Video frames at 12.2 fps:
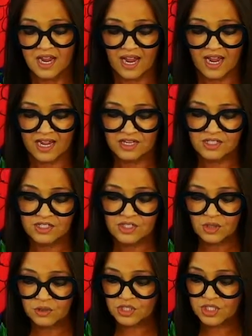And
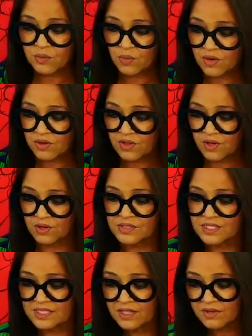so she wore
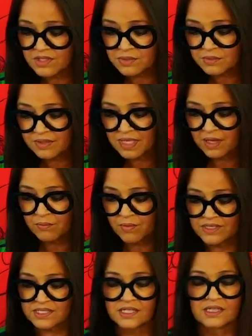those, then her husband became
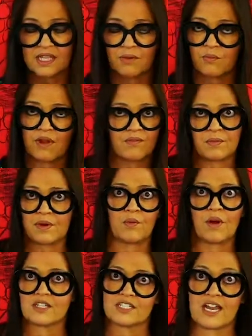president, then everybody
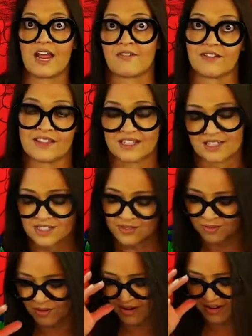watched everything she
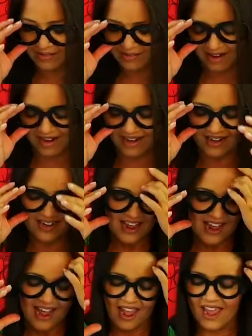wore, right?
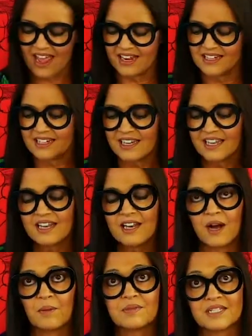And it
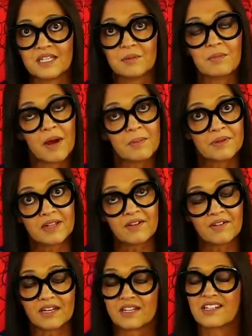helped in the
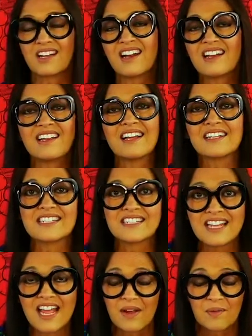popularity. Kind of like
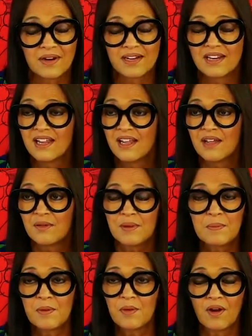today when
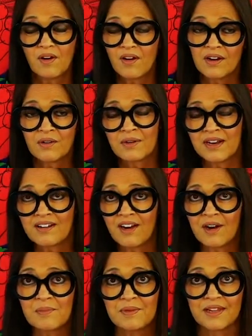people are on a red
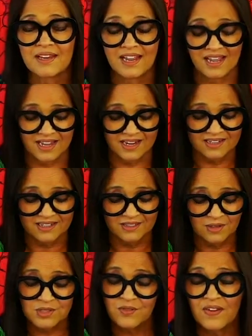carpet and
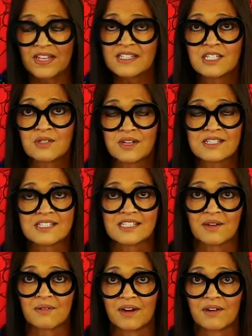those fancy dresses
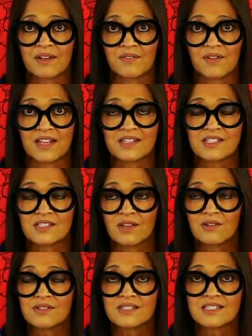they wear to events,
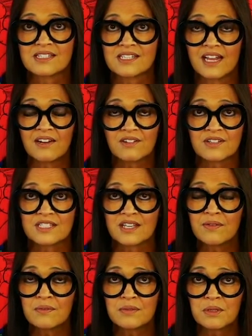those designers
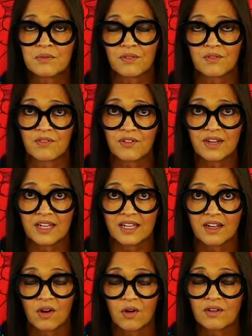give them to them for free
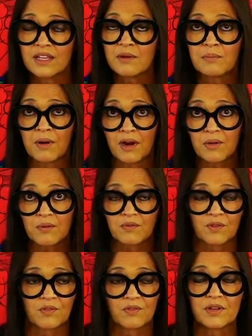or let them borrow them
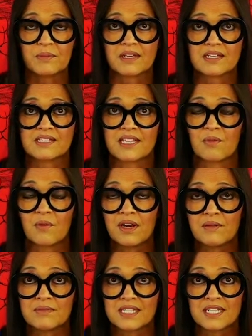for free because they want
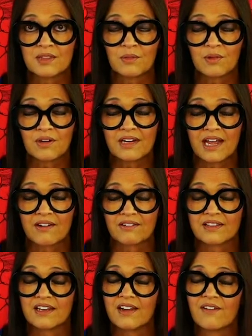them to get the word out
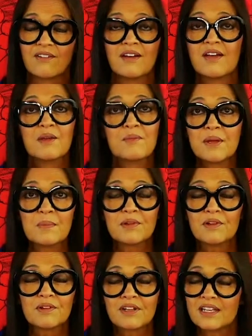and they know people
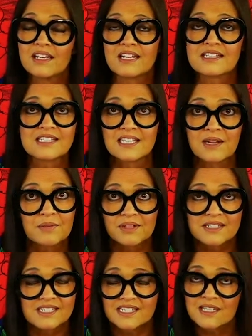are looking at
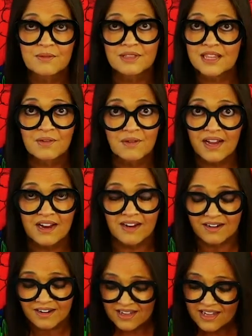celebrities to see what they wear.
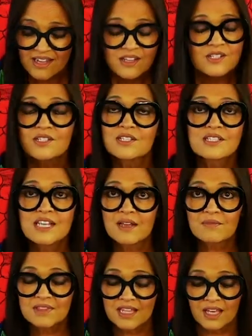
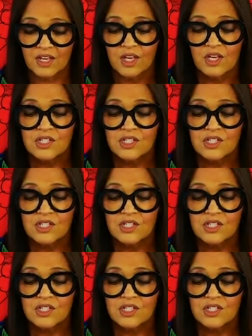Same thing.